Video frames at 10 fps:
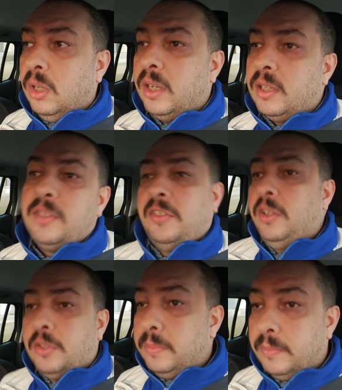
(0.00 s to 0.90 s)
That's
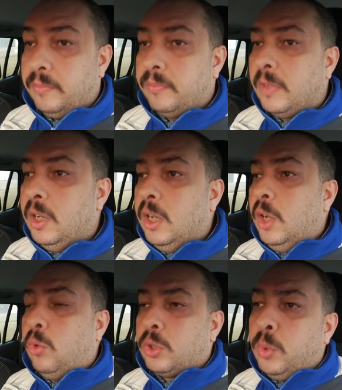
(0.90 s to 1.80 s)
it.
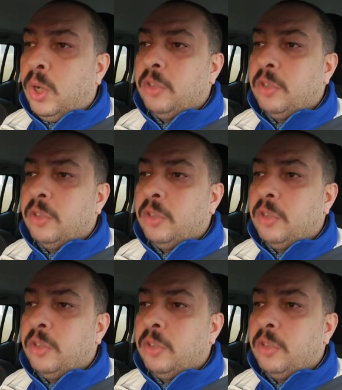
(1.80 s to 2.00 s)
What